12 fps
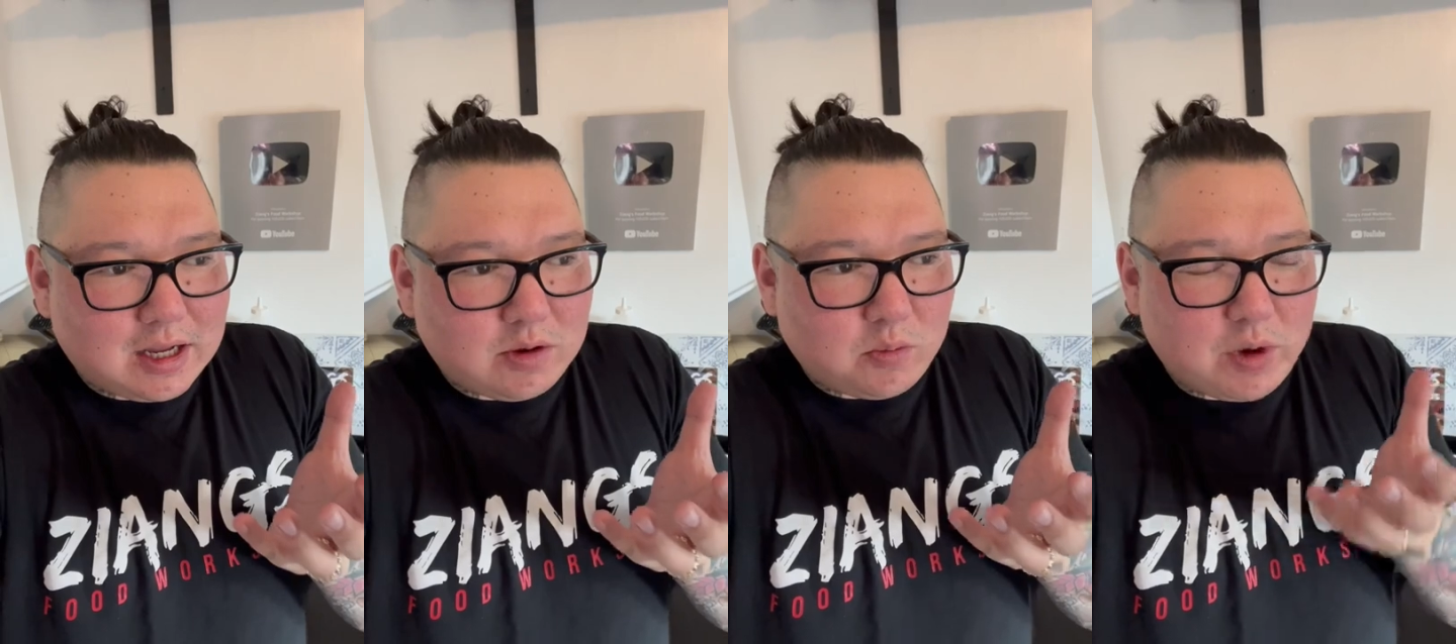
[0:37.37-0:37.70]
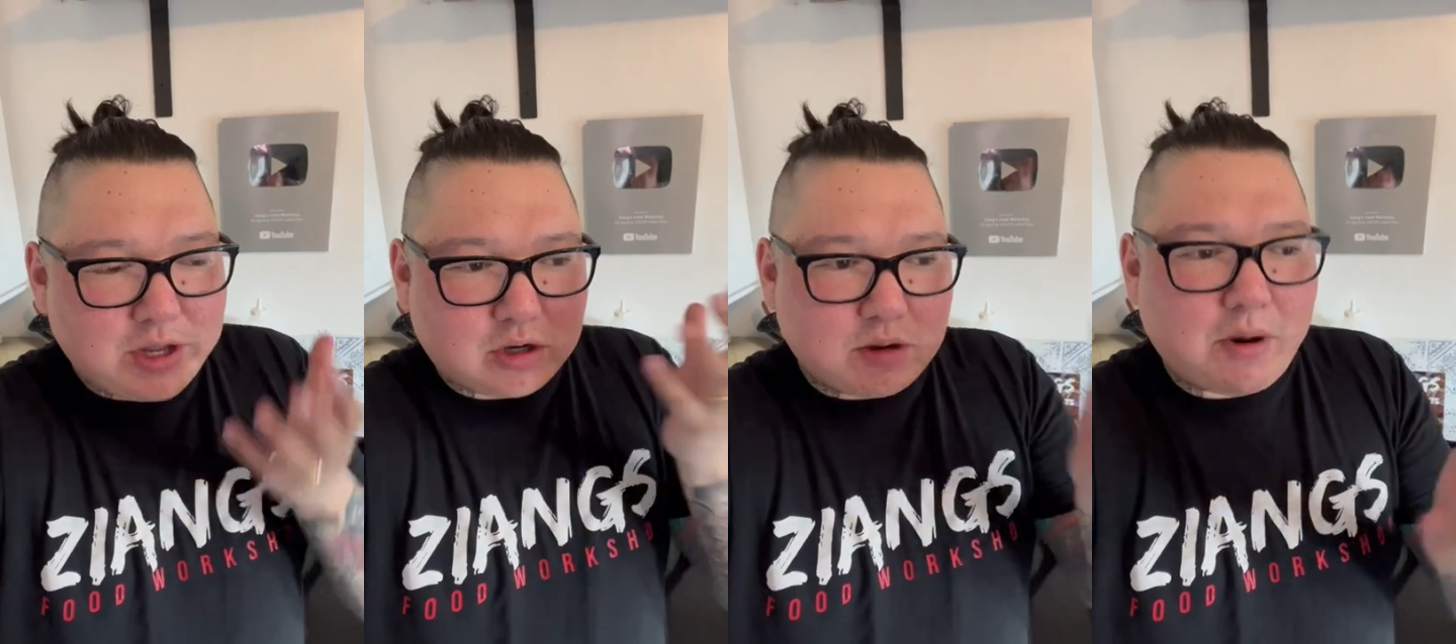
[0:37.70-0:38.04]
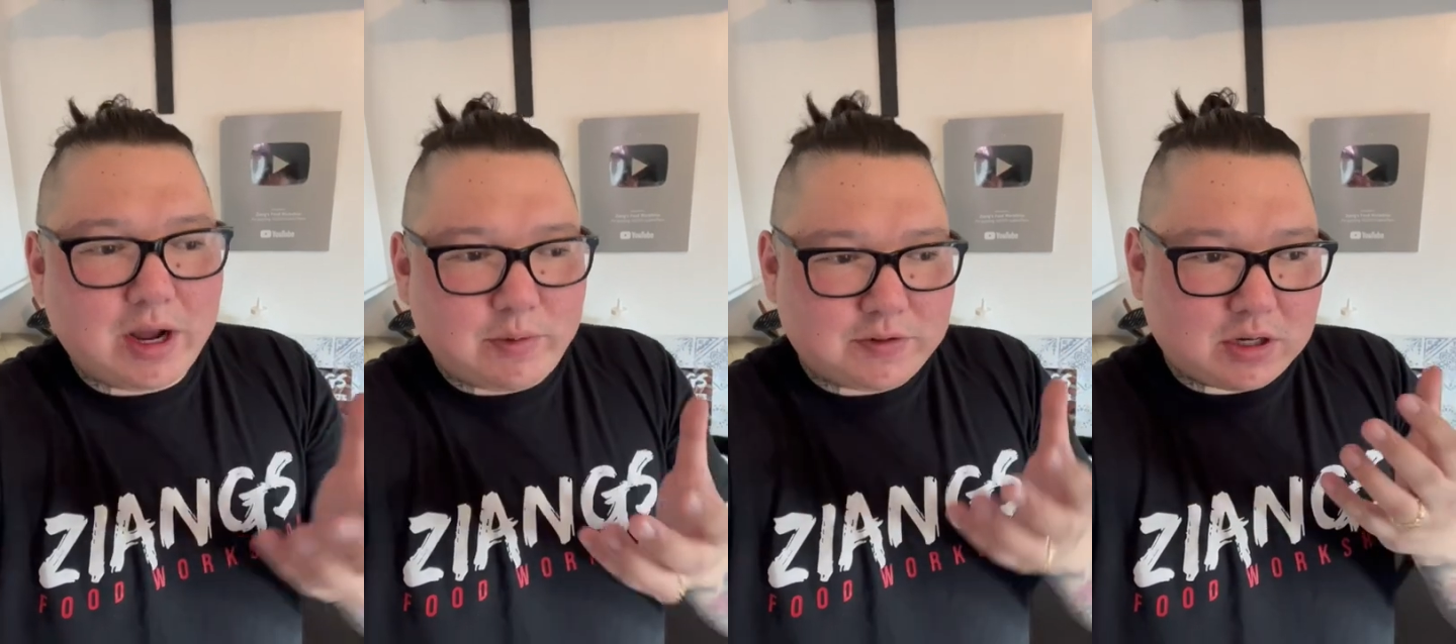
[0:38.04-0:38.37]
when you
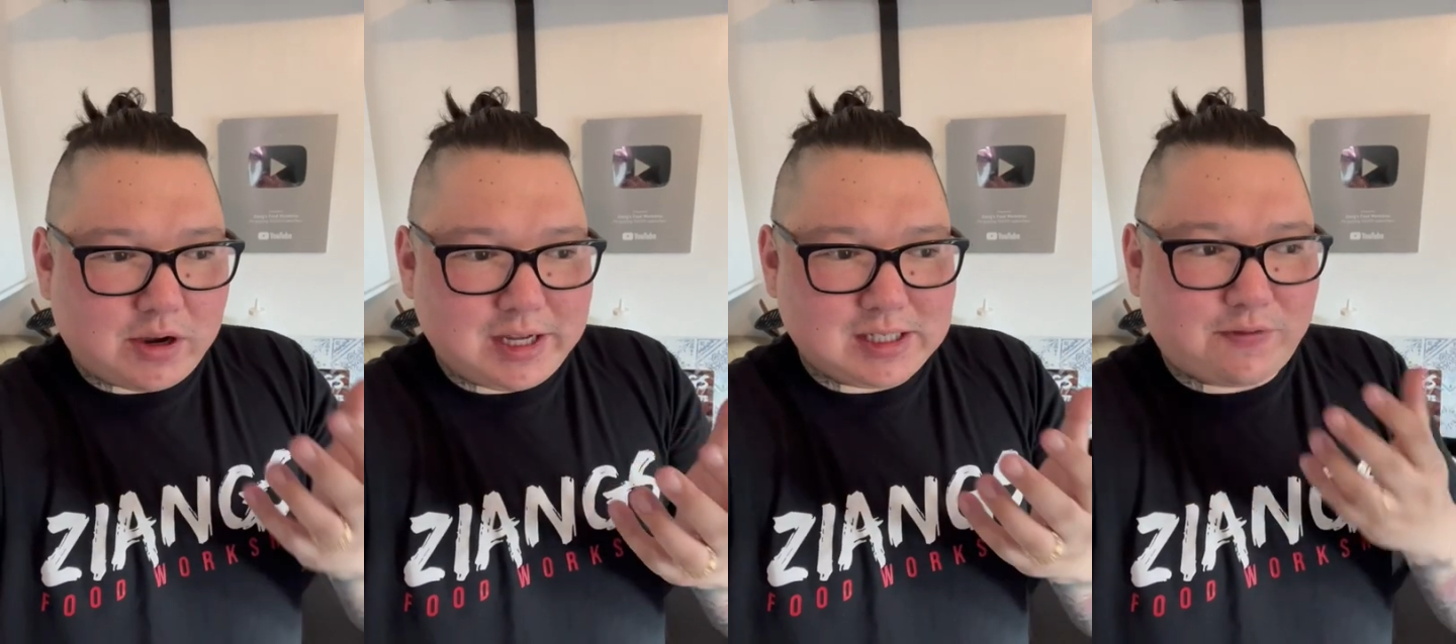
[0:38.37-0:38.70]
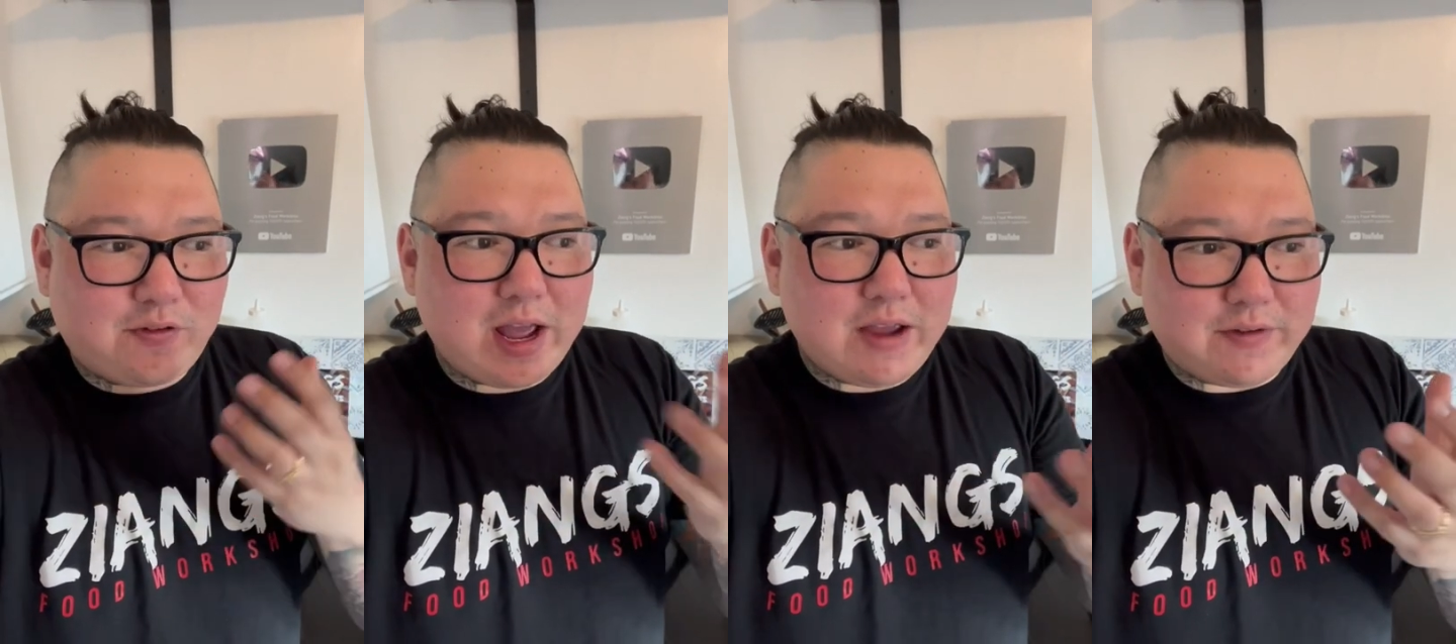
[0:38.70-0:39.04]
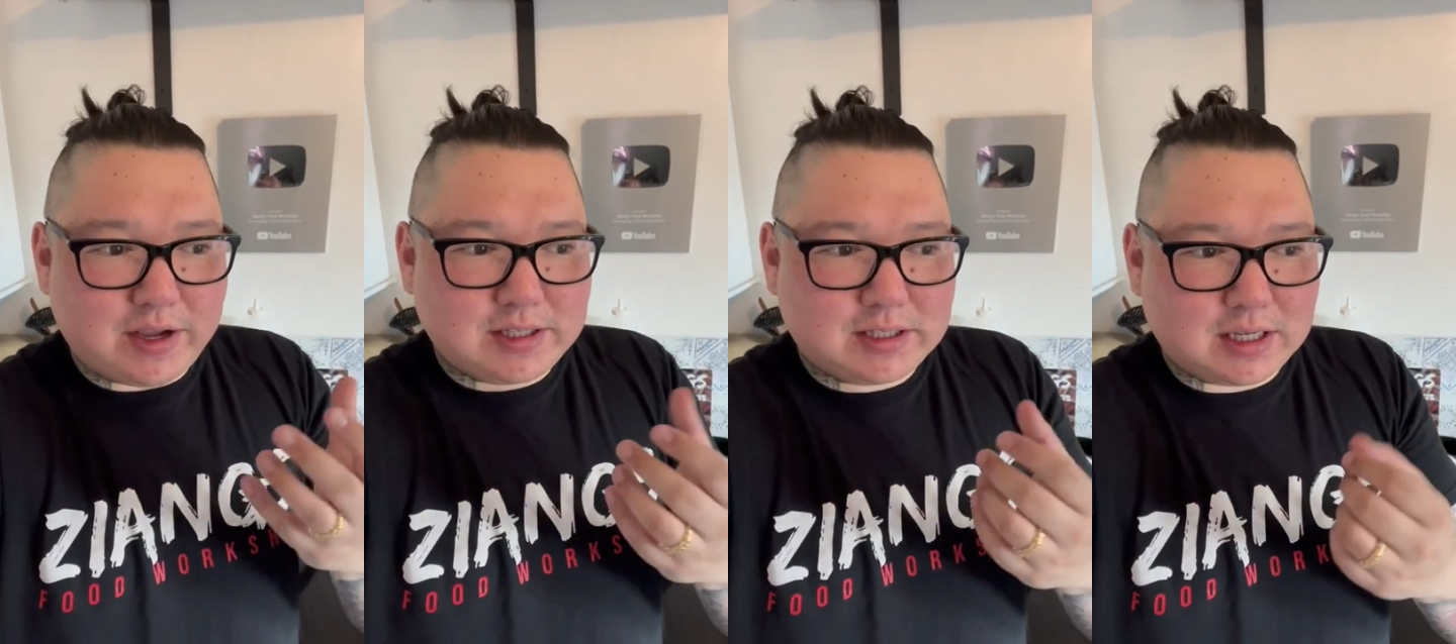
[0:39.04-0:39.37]
combine it with Chinese
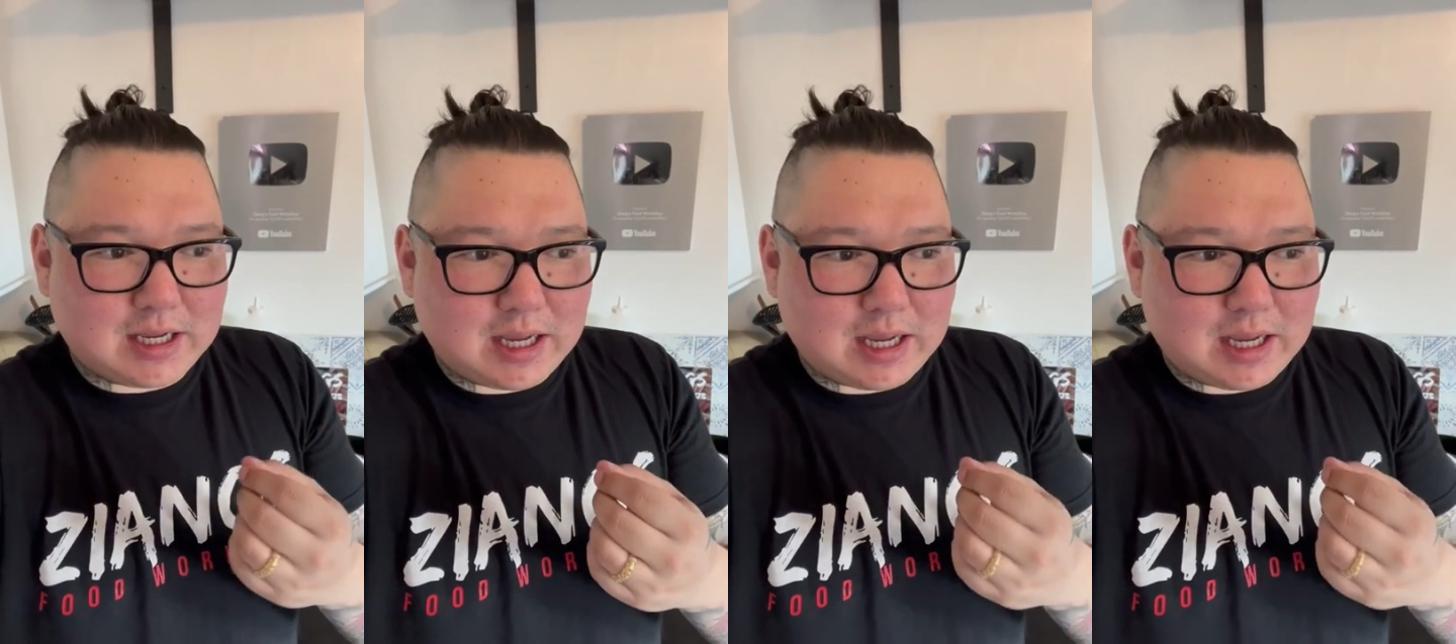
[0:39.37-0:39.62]
flavours,